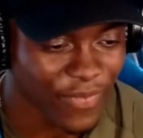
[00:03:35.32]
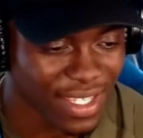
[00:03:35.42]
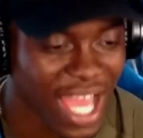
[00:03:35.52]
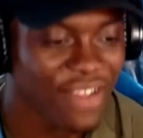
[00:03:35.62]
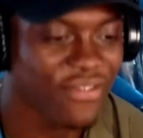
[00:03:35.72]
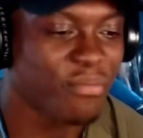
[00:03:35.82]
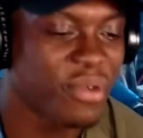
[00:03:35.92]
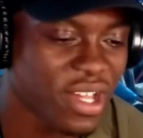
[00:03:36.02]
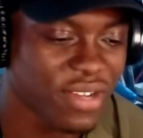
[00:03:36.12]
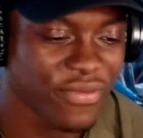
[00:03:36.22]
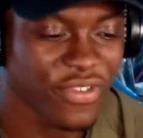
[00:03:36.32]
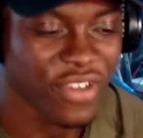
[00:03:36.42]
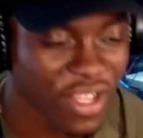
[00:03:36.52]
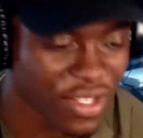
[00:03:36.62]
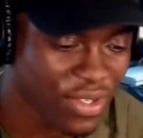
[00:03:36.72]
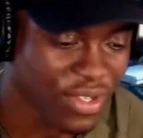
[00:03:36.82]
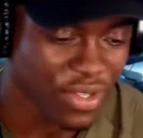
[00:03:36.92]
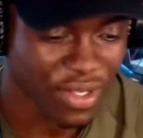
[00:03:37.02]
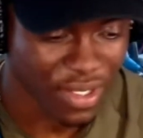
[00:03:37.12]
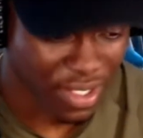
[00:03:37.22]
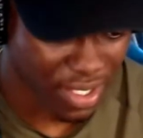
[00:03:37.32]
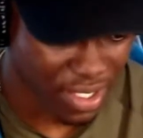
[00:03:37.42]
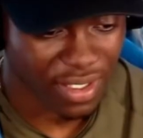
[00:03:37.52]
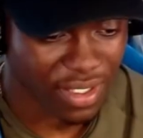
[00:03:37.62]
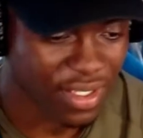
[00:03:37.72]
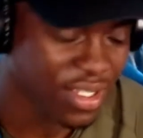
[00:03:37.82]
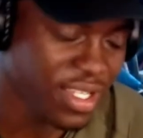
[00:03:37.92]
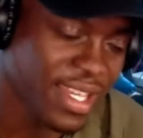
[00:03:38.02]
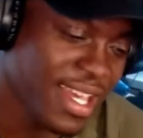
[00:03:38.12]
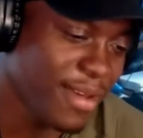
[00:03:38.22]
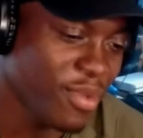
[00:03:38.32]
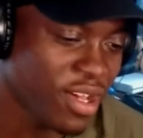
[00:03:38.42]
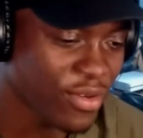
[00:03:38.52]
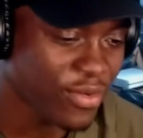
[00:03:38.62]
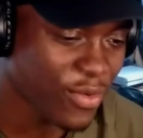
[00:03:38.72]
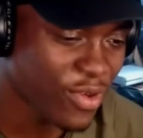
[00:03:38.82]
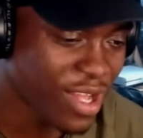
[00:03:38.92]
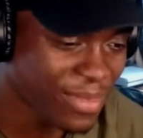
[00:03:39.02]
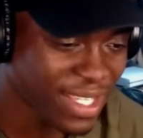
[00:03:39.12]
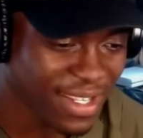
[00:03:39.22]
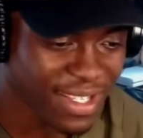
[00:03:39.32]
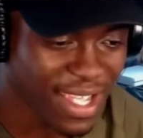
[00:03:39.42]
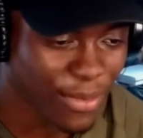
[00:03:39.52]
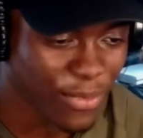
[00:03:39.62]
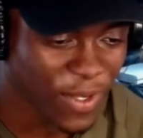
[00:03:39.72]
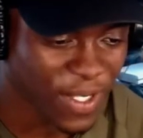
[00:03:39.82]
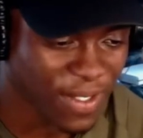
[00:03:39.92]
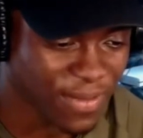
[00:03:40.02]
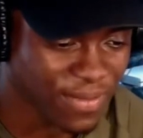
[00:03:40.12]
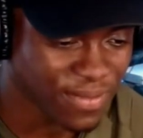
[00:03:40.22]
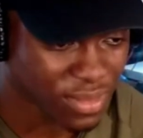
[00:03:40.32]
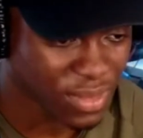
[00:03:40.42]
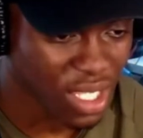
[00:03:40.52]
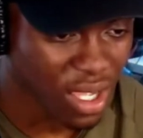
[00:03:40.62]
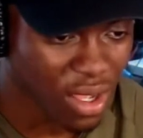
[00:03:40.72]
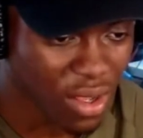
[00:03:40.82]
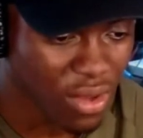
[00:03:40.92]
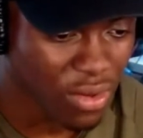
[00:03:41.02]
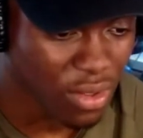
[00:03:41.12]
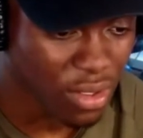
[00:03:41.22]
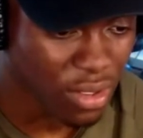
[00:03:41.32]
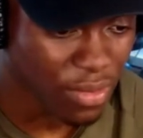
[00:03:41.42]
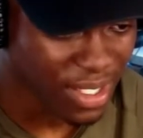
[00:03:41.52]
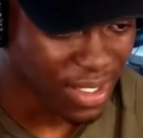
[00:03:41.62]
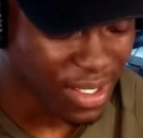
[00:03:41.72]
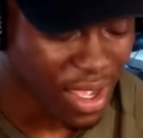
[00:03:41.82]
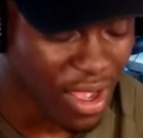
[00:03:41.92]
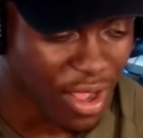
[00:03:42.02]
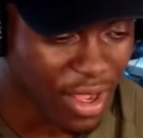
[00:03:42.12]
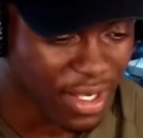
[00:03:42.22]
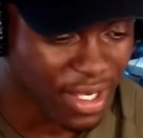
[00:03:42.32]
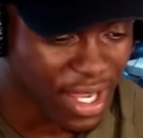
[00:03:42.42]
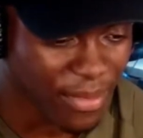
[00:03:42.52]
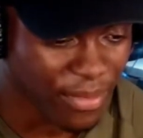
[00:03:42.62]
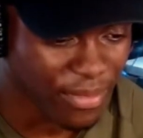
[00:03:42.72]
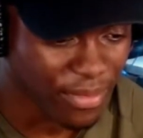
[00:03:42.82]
kind of a burden for her, too. Yeah, but it will come to the time when, oh. Oh, damn.